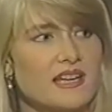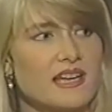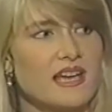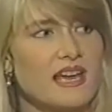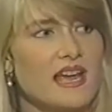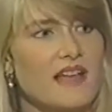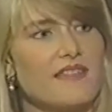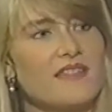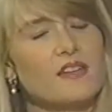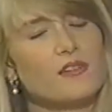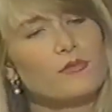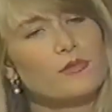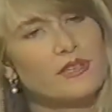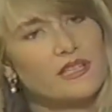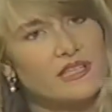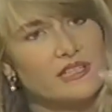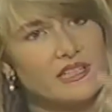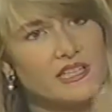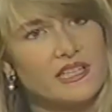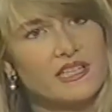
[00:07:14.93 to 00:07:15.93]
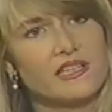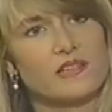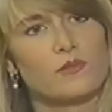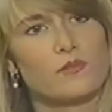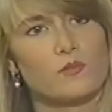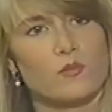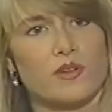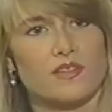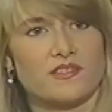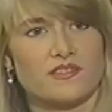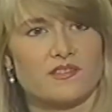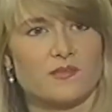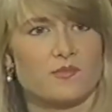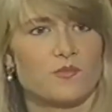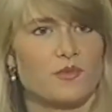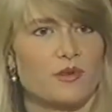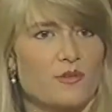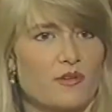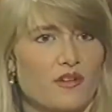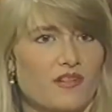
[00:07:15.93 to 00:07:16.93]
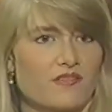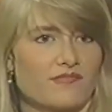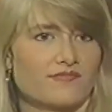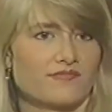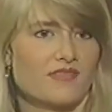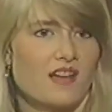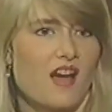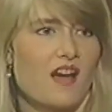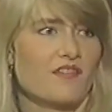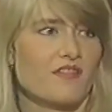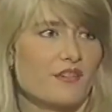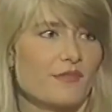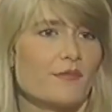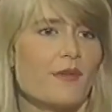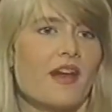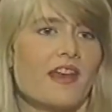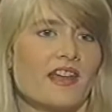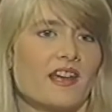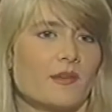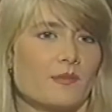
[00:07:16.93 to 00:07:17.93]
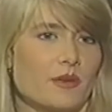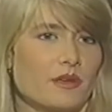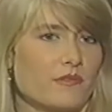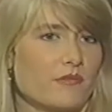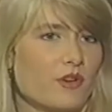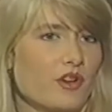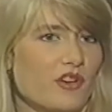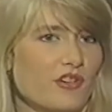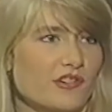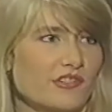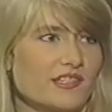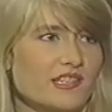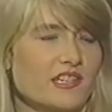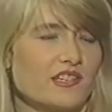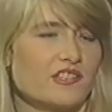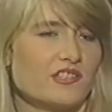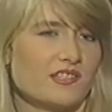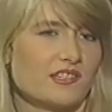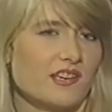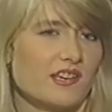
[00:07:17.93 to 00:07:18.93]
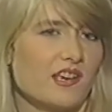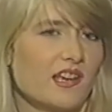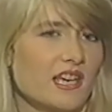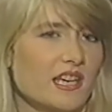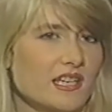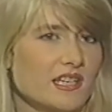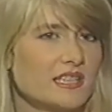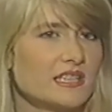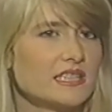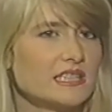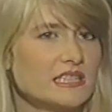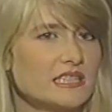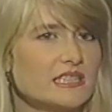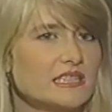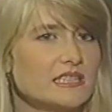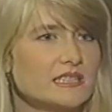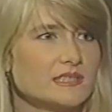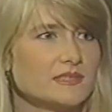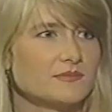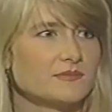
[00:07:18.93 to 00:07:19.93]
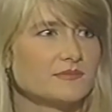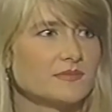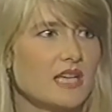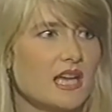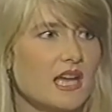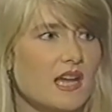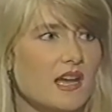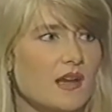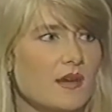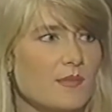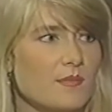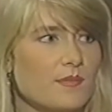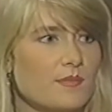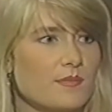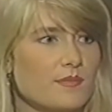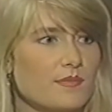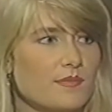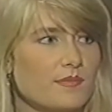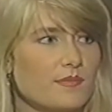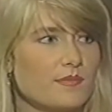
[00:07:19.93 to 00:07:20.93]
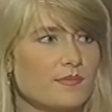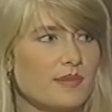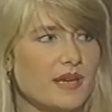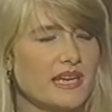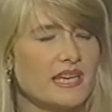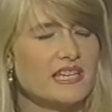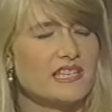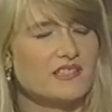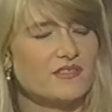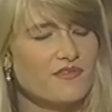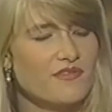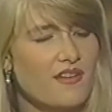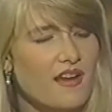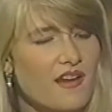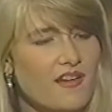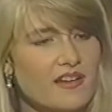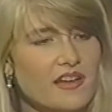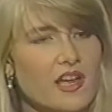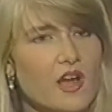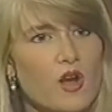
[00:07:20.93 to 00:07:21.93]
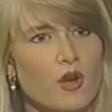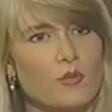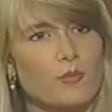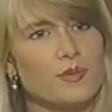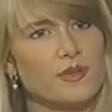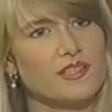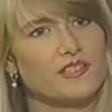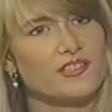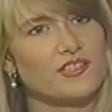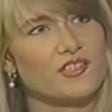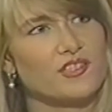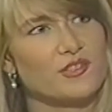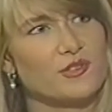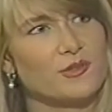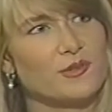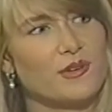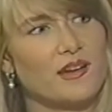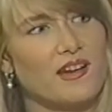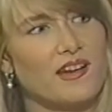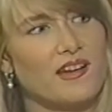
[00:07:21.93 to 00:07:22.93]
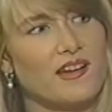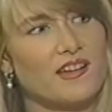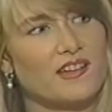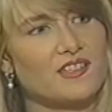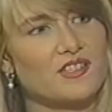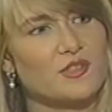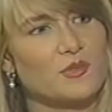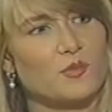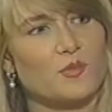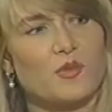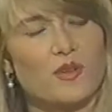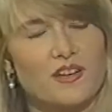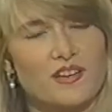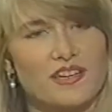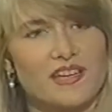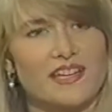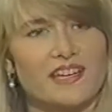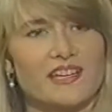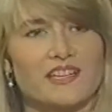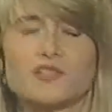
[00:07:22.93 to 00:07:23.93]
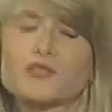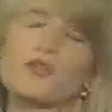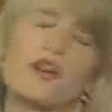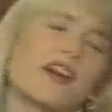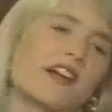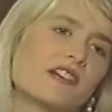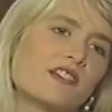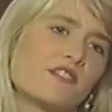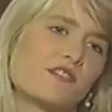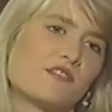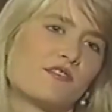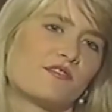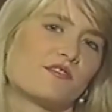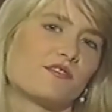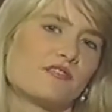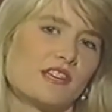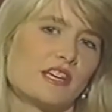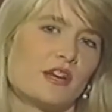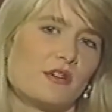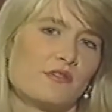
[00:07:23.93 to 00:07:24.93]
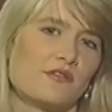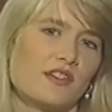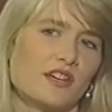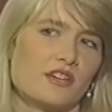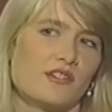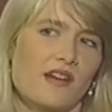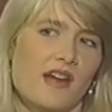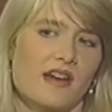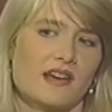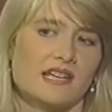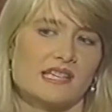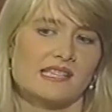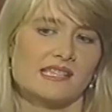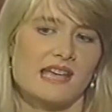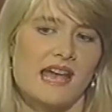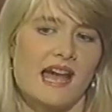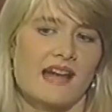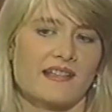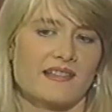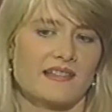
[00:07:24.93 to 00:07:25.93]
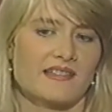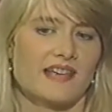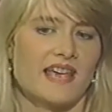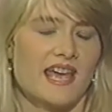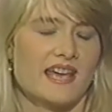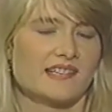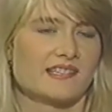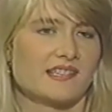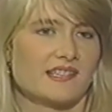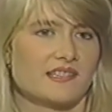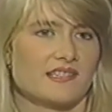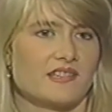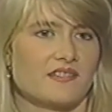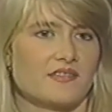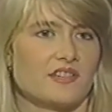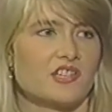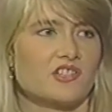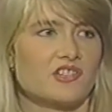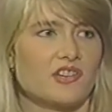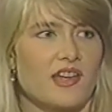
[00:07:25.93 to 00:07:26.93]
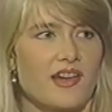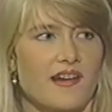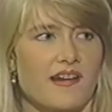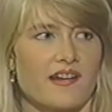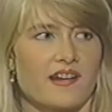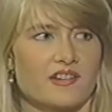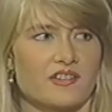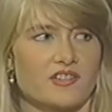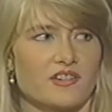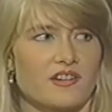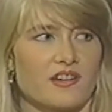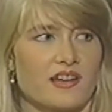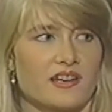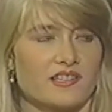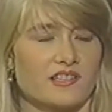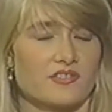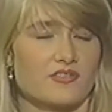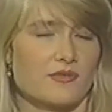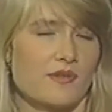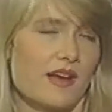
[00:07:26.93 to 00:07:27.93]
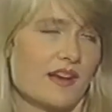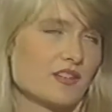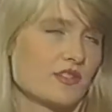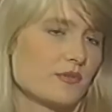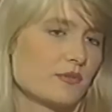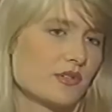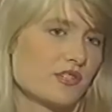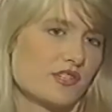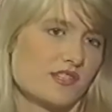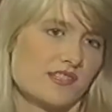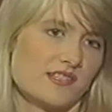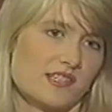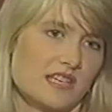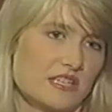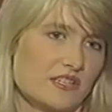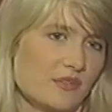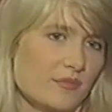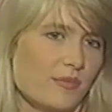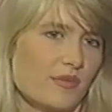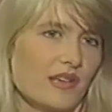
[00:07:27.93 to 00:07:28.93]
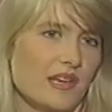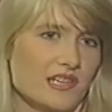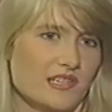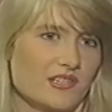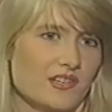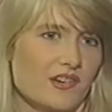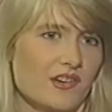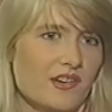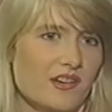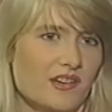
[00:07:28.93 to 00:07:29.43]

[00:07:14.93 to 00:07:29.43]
And then really, once we were off and running, we rehearsed each scene. But he's very open to working and trying to, you know, figure out exactly the essence of each character as a director, which is such a pleasure.